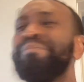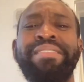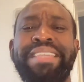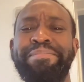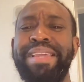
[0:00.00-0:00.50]

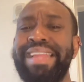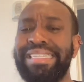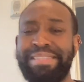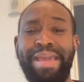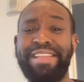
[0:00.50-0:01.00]
to me,
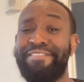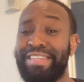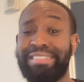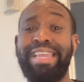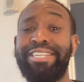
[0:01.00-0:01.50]
that's a
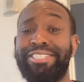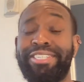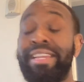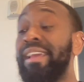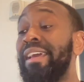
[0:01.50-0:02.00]

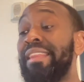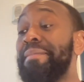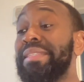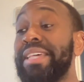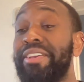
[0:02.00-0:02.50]
manifestation.
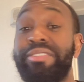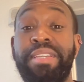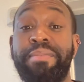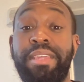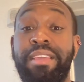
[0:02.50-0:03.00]
Let me tell you
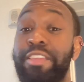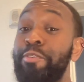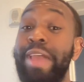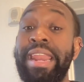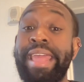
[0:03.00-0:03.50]
something.
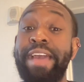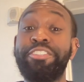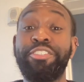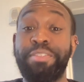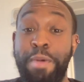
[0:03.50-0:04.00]
You got to
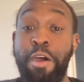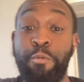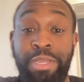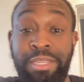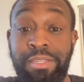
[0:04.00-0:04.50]
count your small
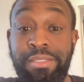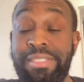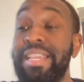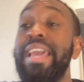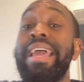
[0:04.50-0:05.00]

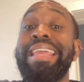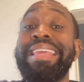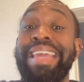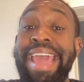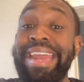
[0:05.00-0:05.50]
wins.
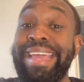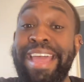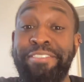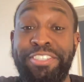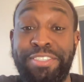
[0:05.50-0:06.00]
You got to
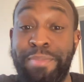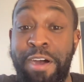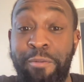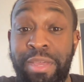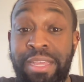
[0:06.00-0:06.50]
count your
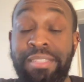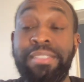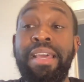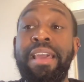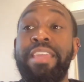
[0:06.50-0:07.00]
small
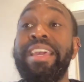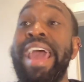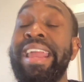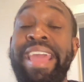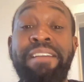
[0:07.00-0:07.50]
wins. You
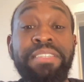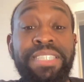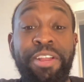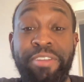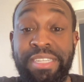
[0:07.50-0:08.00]
got to count the
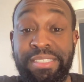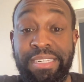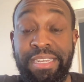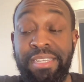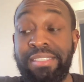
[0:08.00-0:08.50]

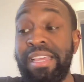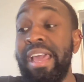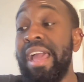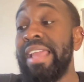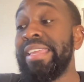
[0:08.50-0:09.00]
synchronicities.
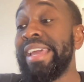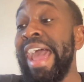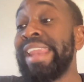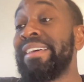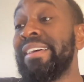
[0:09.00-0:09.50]
You
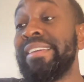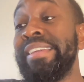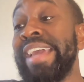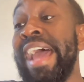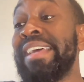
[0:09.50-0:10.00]
got
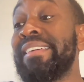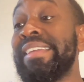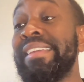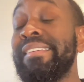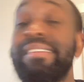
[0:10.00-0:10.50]
to
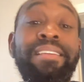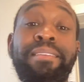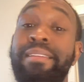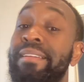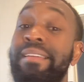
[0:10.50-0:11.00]

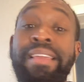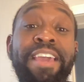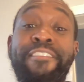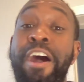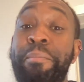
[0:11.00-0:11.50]

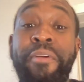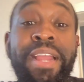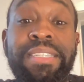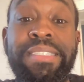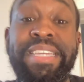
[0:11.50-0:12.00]
give all
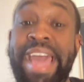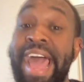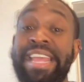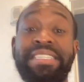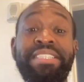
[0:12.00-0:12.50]
praise to your
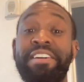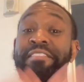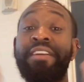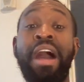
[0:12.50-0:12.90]
higher self,